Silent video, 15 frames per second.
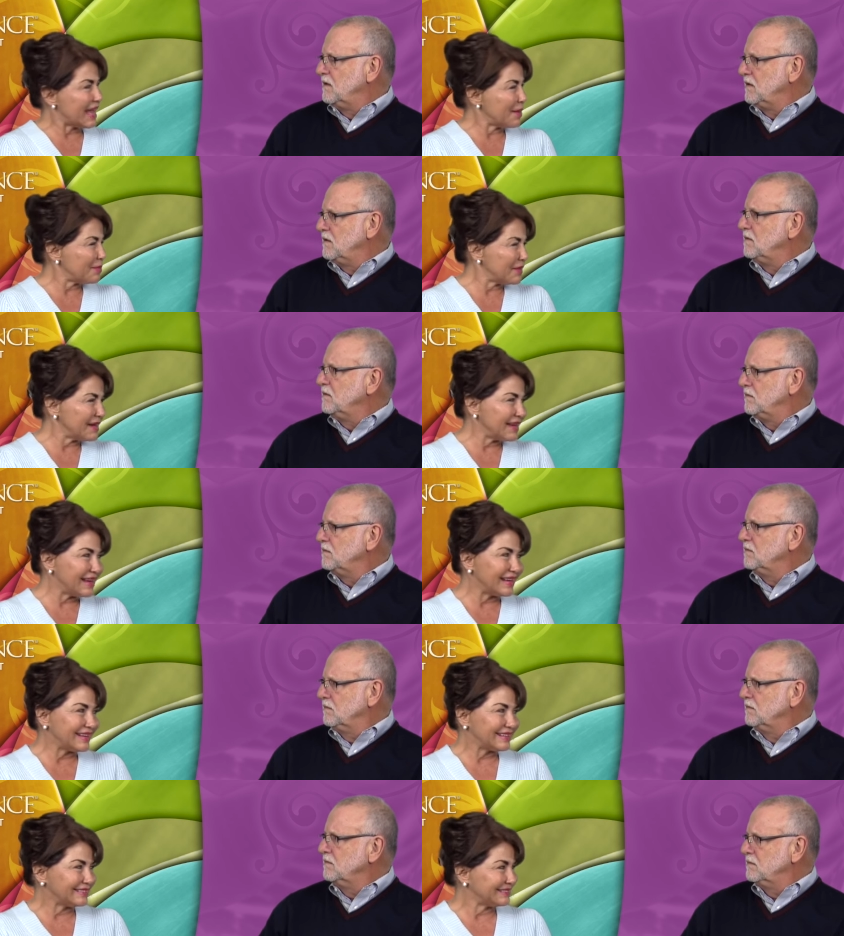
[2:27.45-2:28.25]
Speaker 1: happening
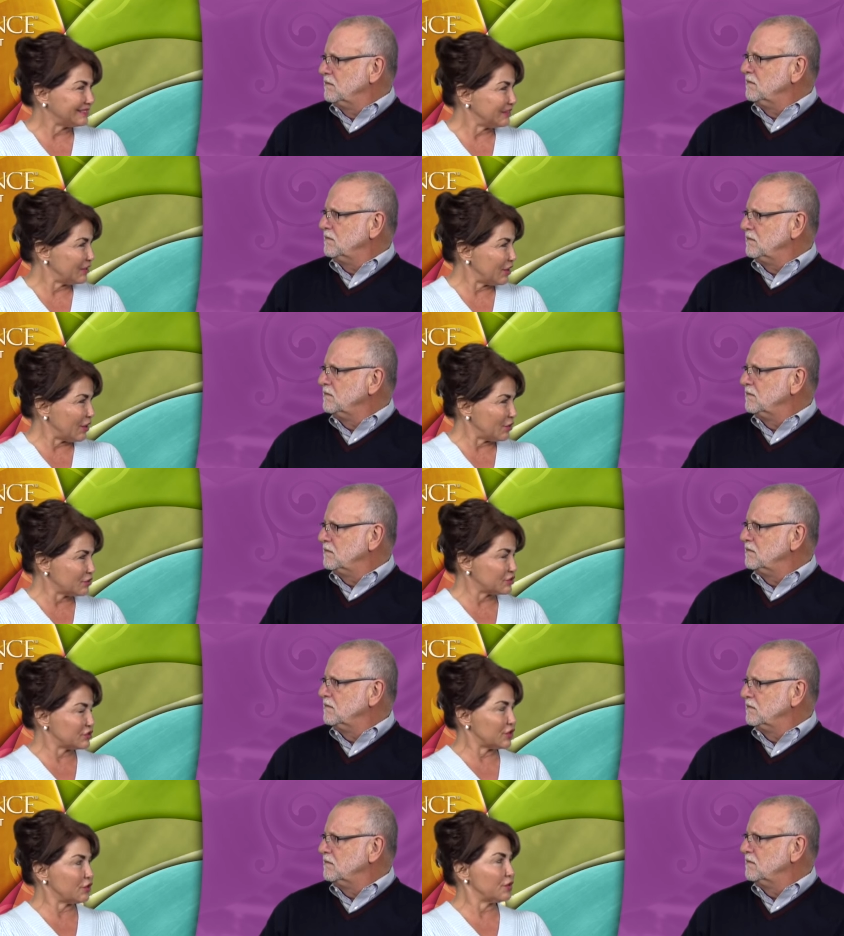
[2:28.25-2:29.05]
mm-hmm. you know
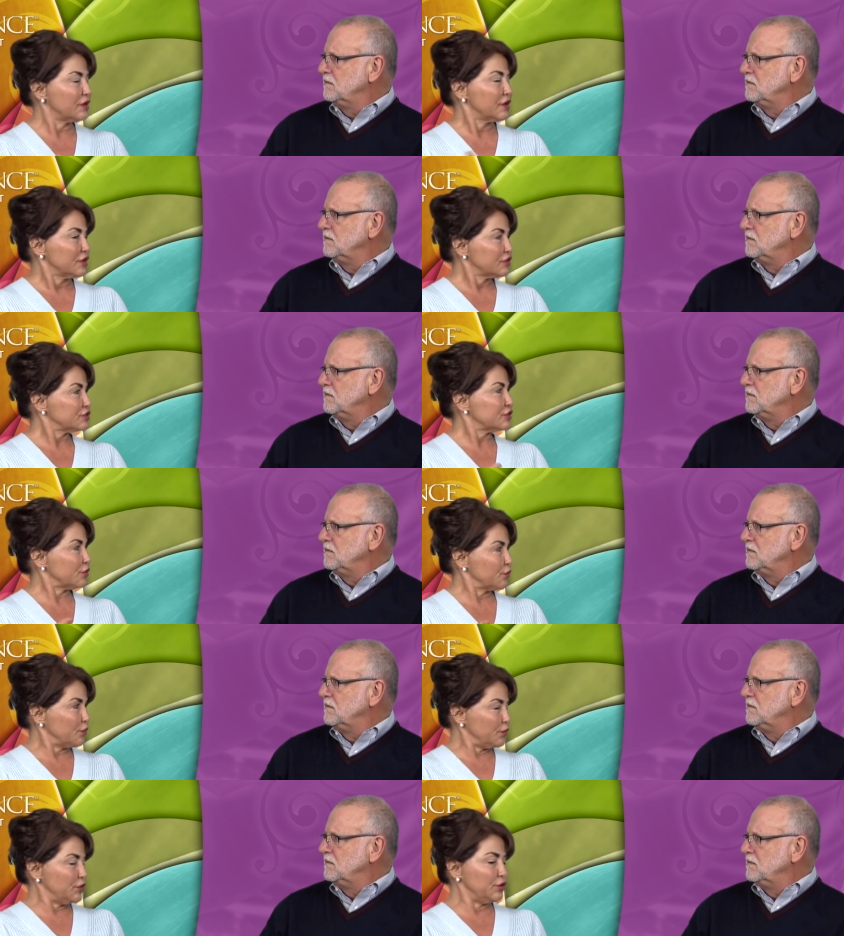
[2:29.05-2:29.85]
so
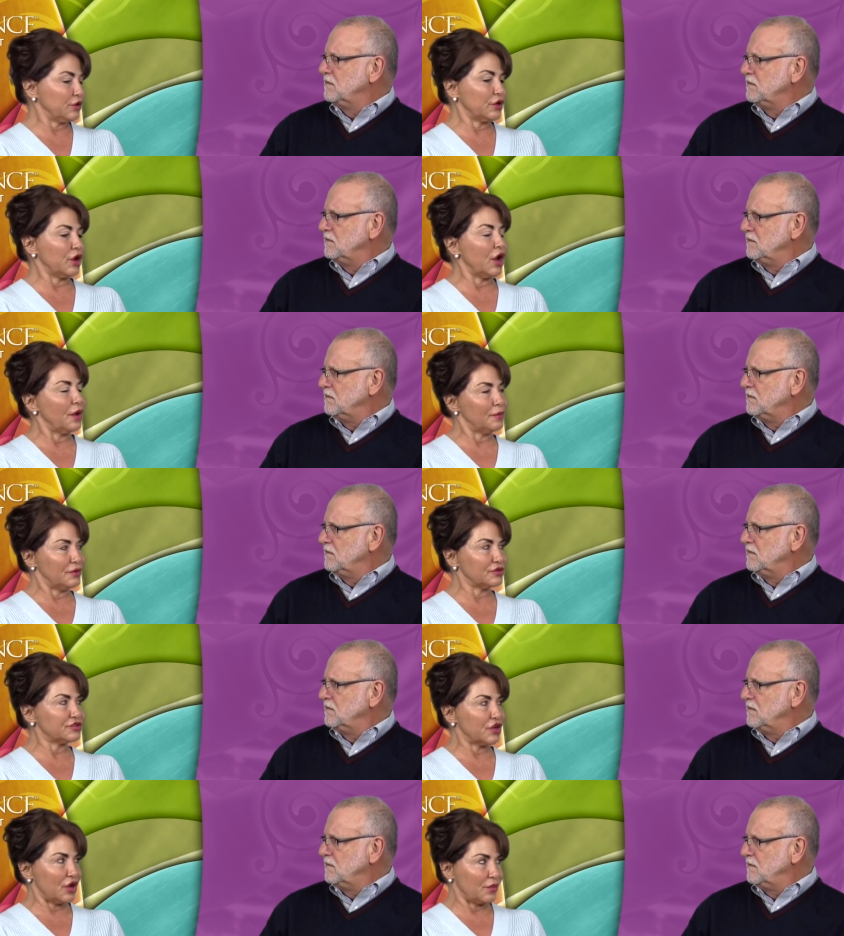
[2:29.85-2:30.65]
so you can
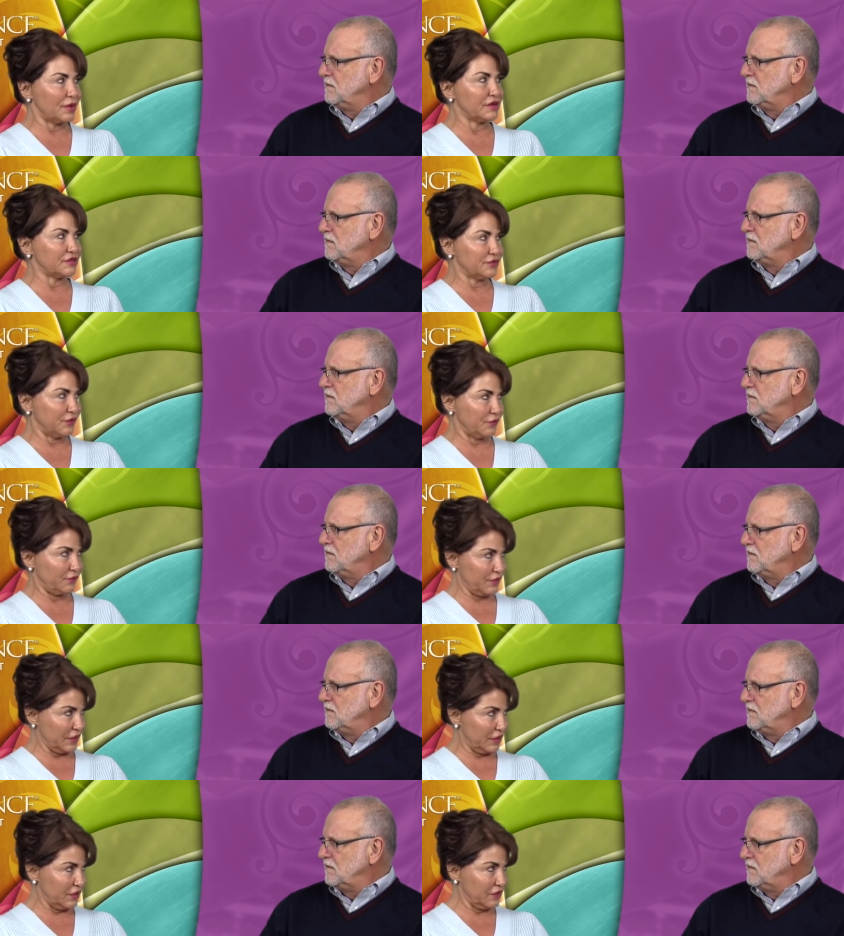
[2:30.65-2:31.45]
almost always
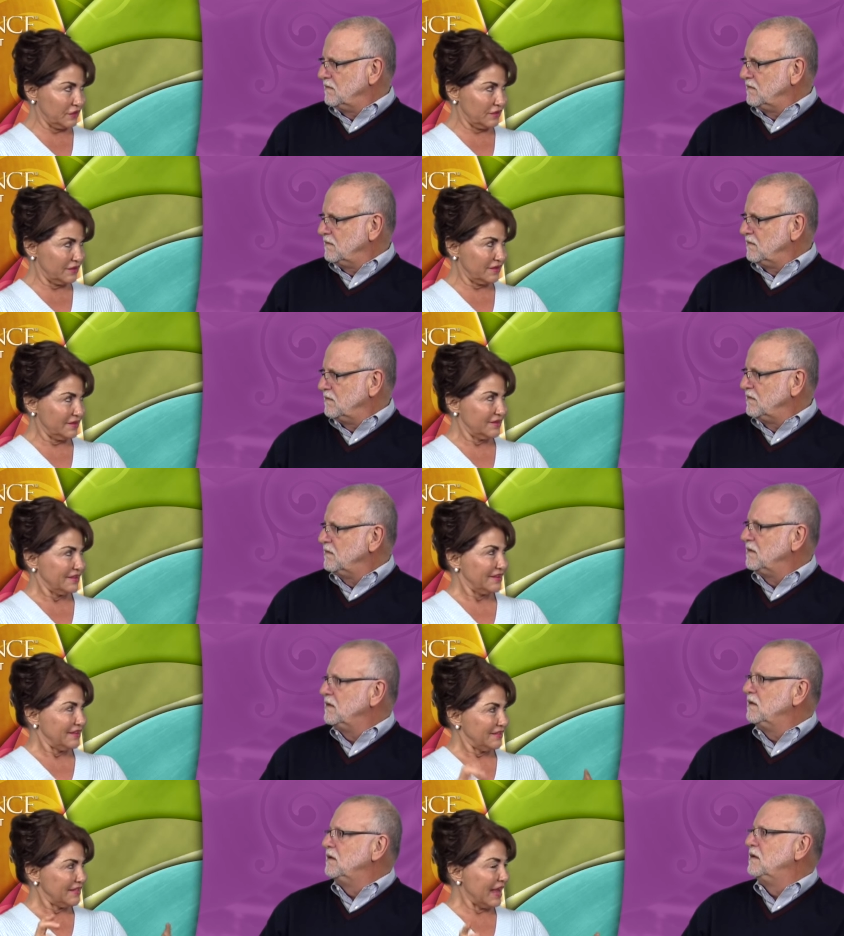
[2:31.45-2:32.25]
fulfill
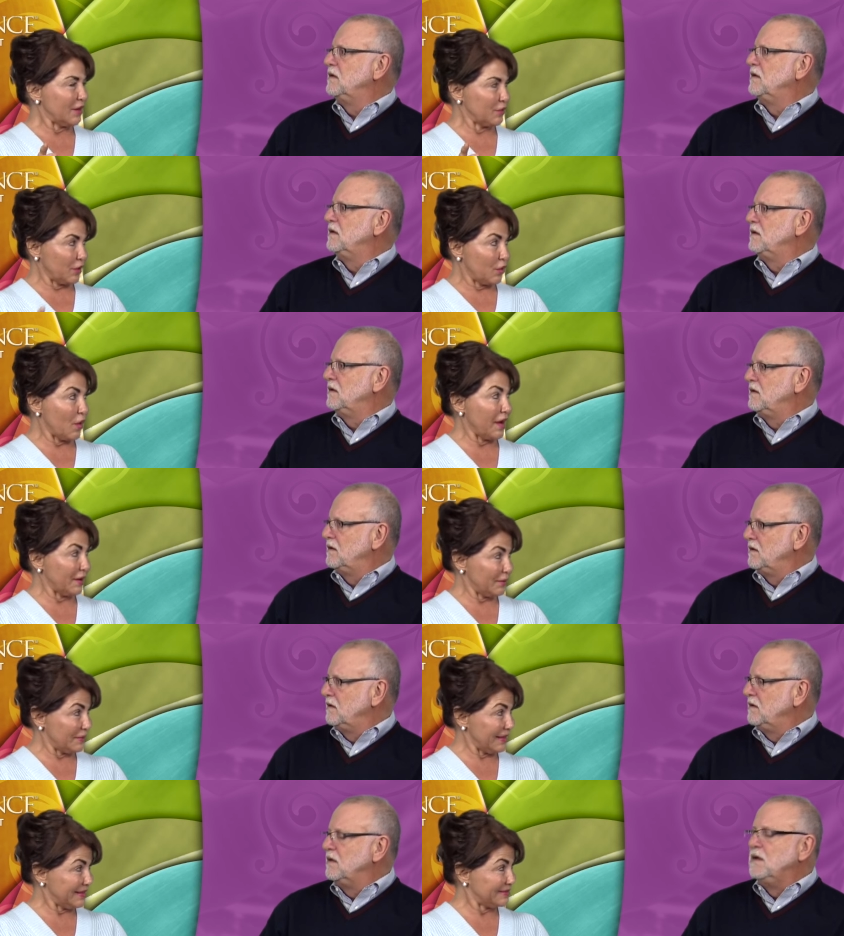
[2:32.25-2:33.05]
that
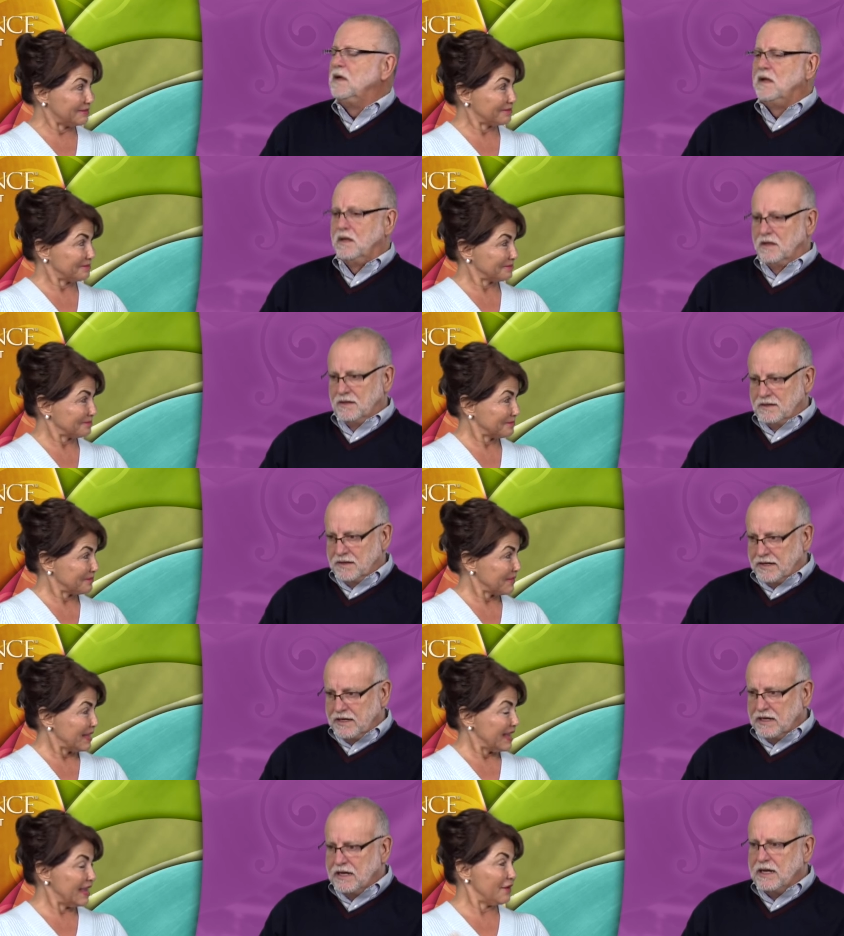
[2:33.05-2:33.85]
requirement
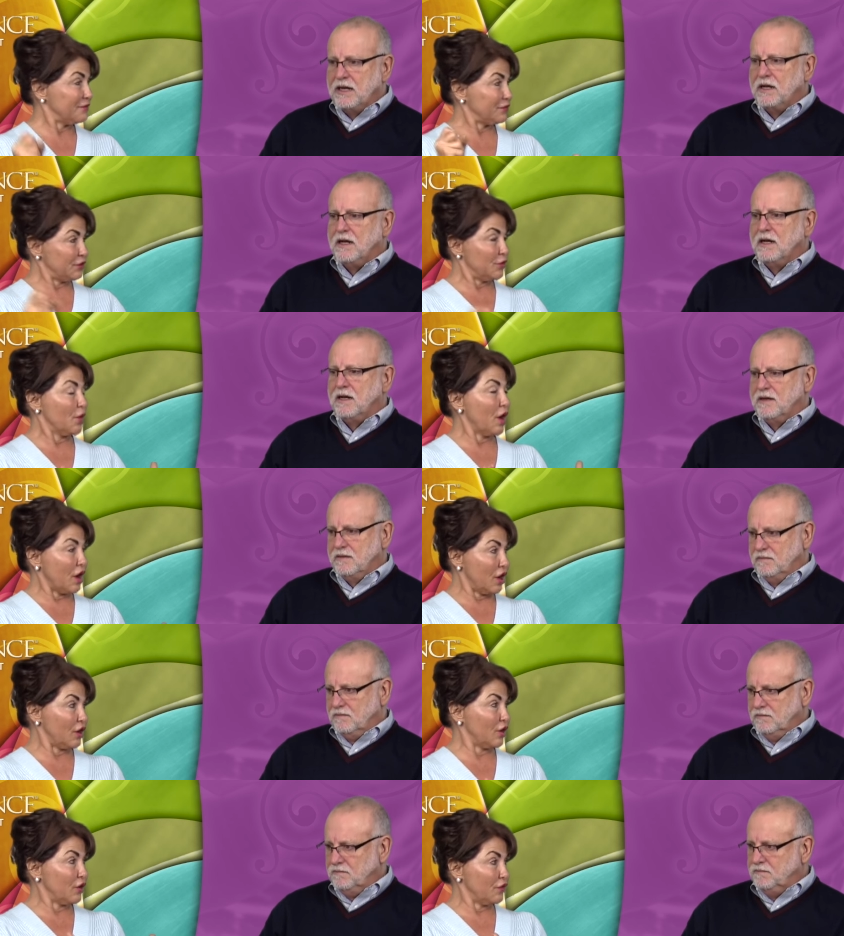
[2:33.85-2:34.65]
if you
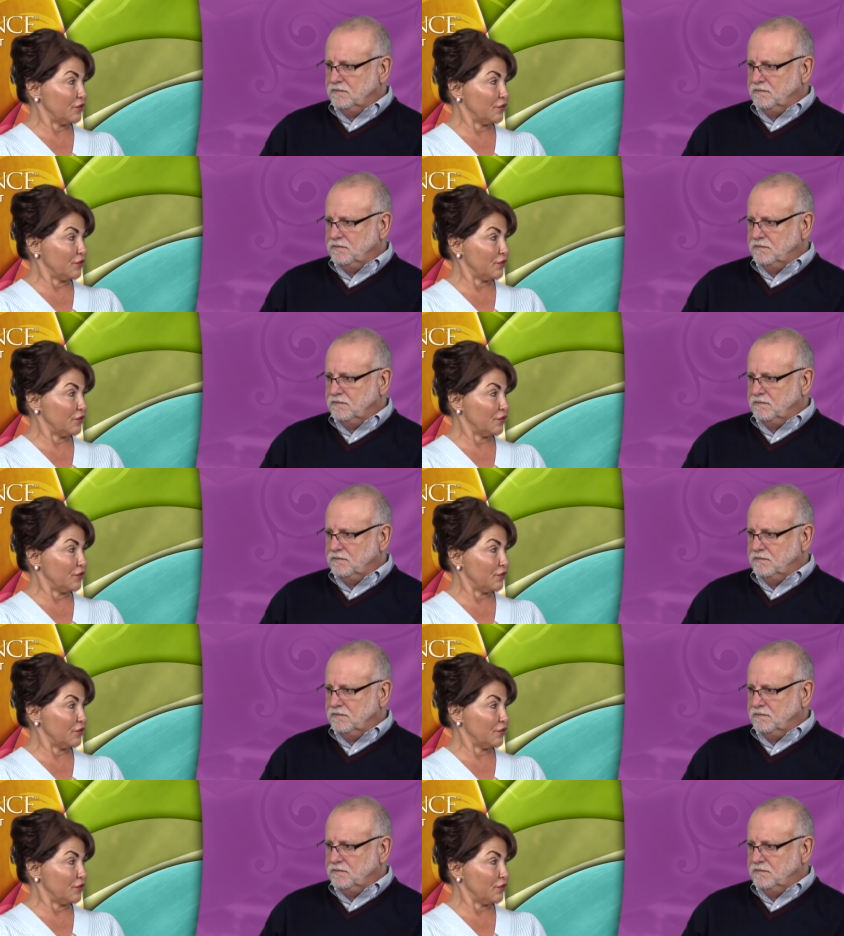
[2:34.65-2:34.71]
are